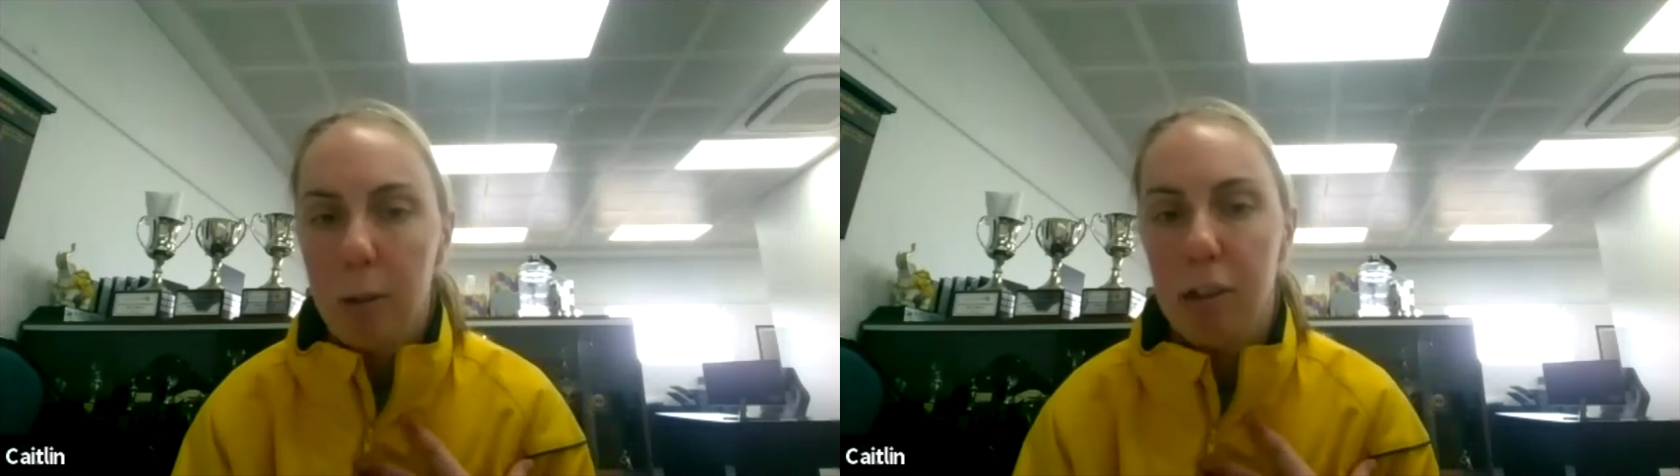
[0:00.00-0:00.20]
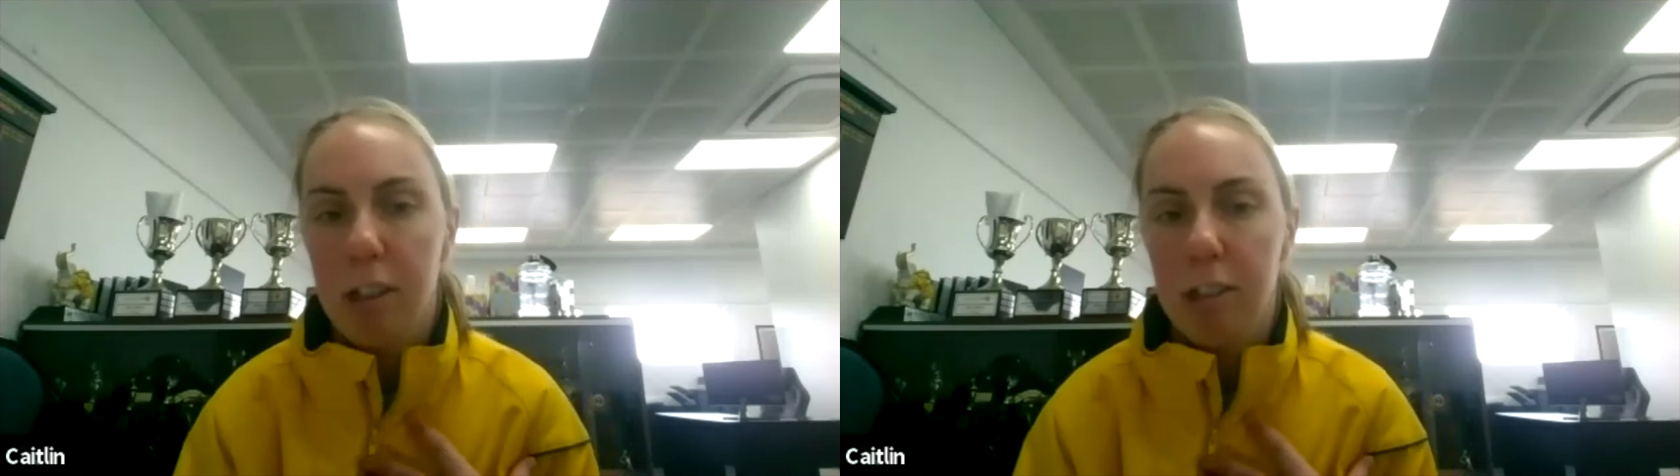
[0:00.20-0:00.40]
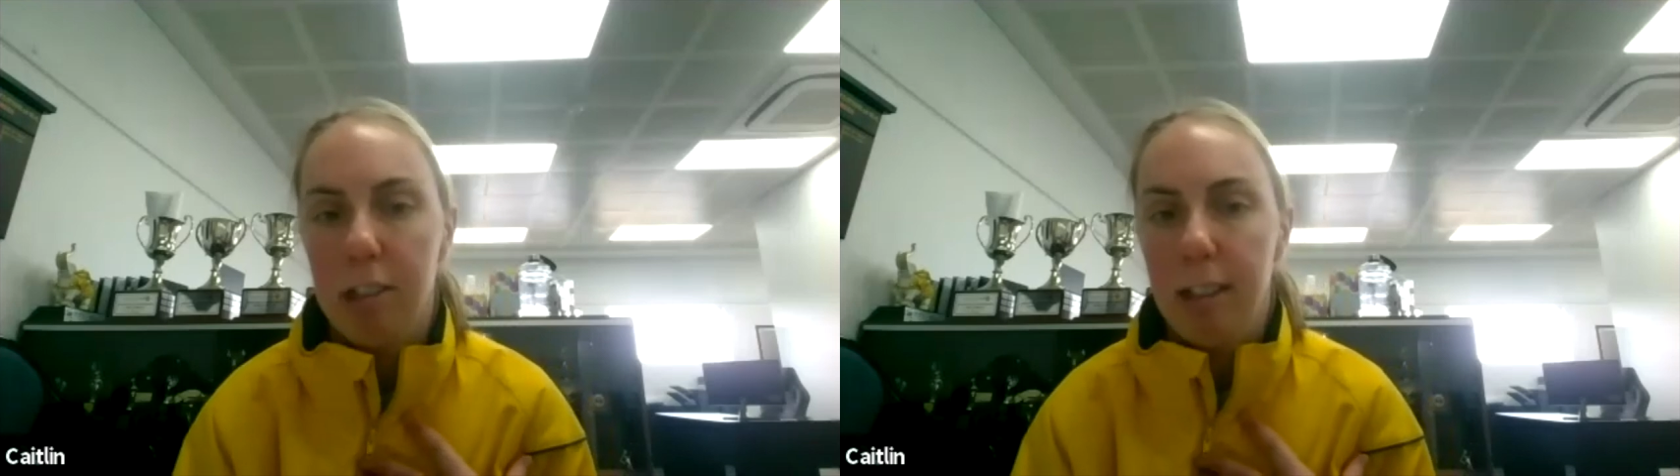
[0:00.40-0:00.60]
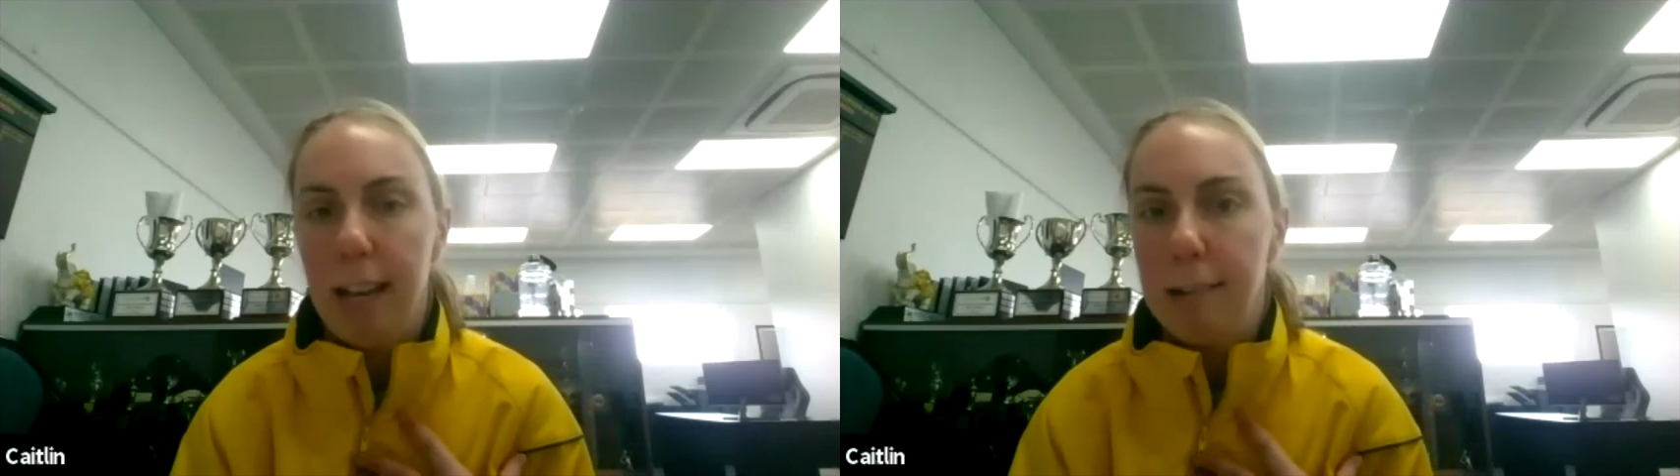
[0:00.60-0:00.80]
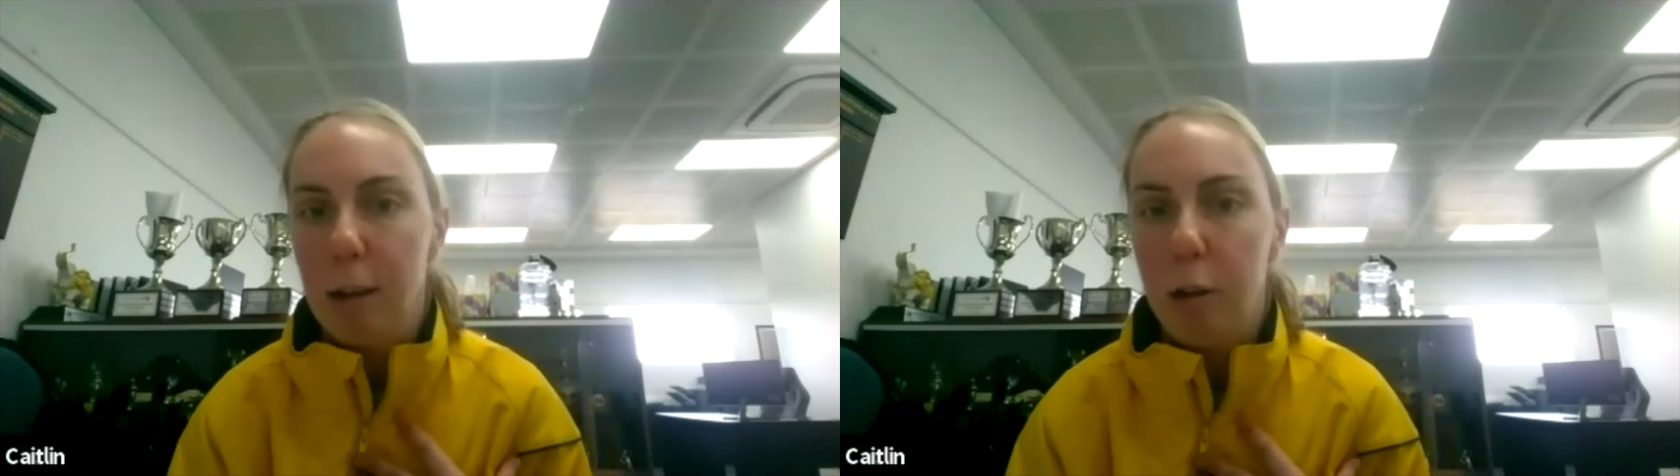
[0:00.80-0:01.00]
which is
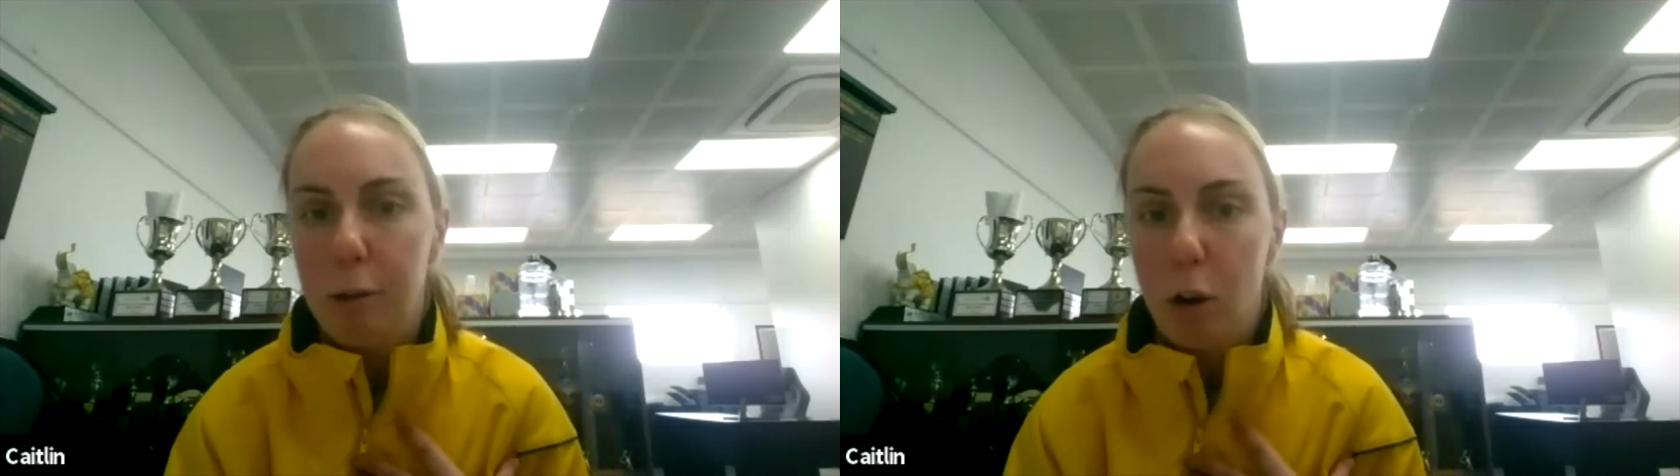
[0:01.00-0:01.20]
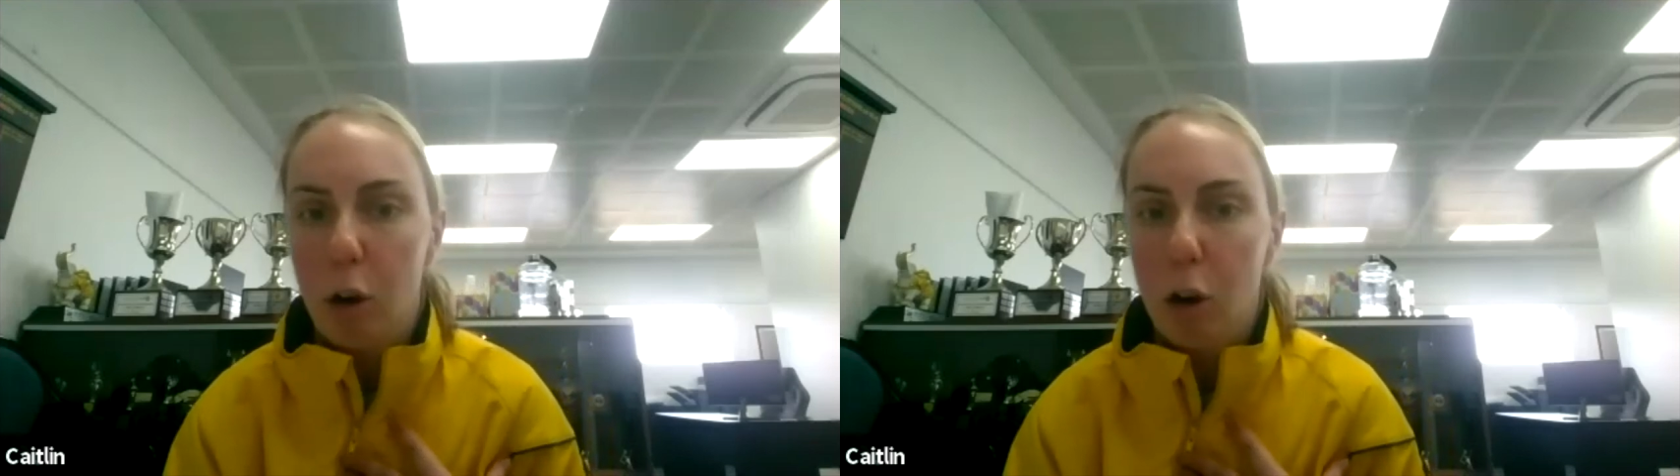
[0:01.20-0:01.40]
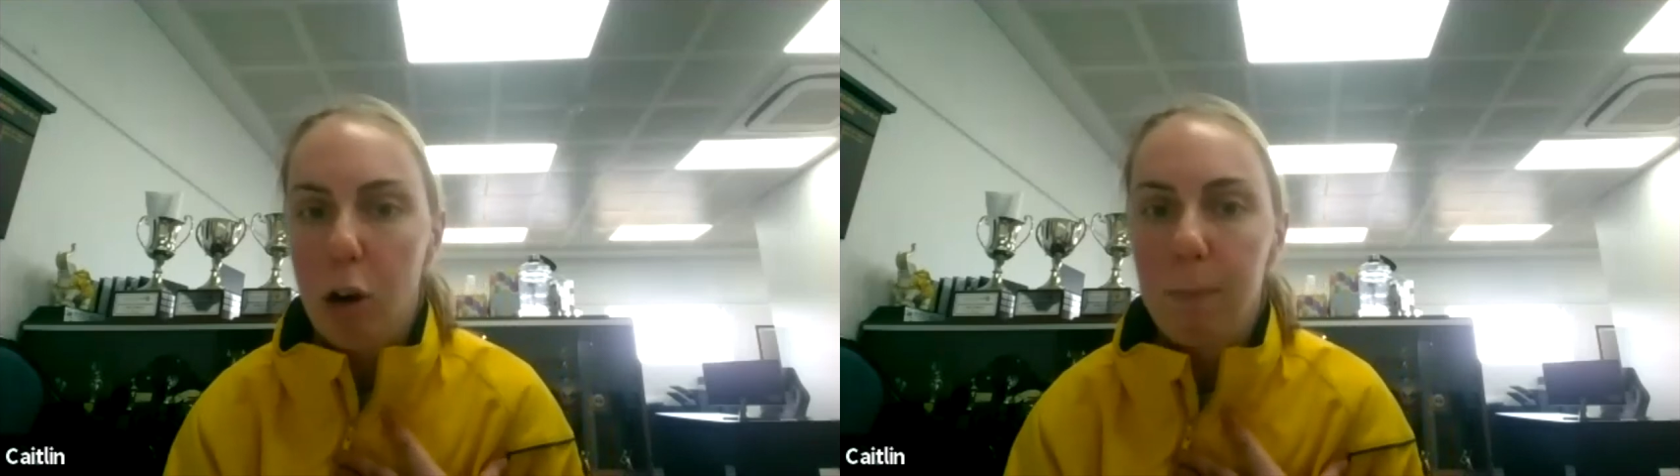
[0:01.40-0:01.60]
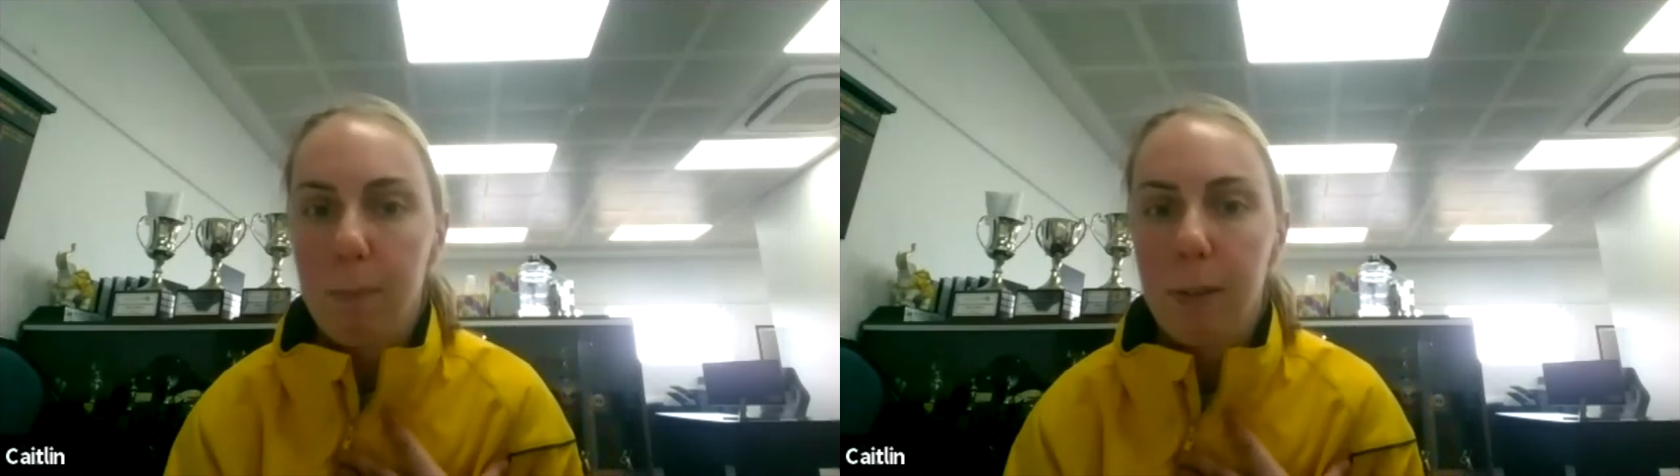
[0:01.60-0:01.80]
SL4,